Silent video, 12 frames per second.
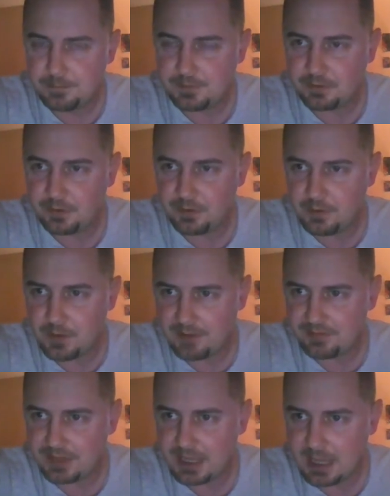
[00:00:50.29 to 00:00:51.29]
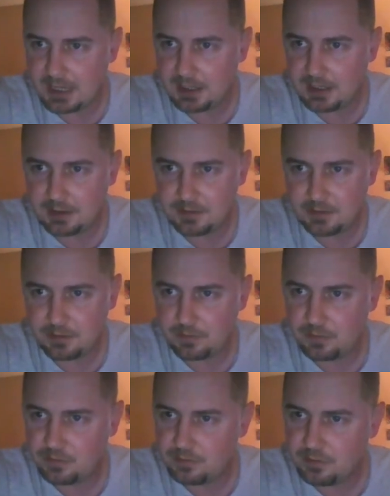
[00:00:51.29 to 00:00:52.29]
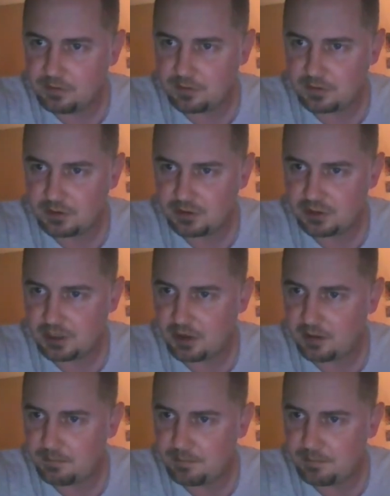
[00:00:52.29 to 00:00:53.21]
So you have to edit it through user share